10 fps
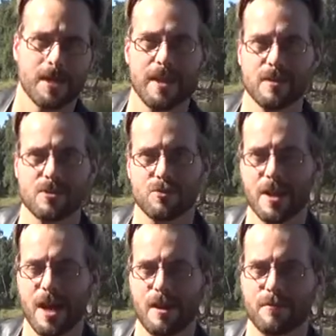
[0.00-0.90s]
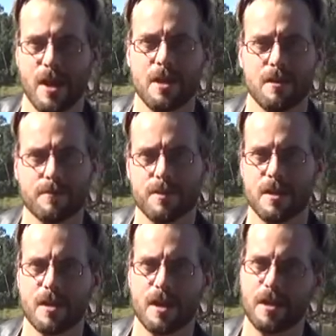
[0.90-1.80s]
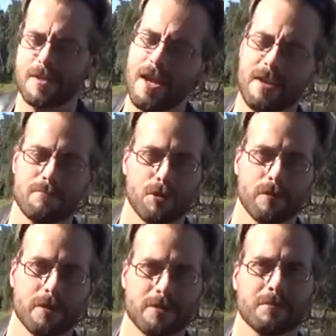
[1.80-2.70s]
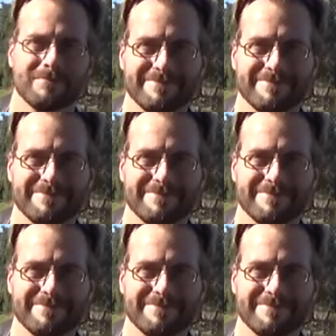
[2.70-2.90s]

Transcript: taken straight out of any of the Taken movies.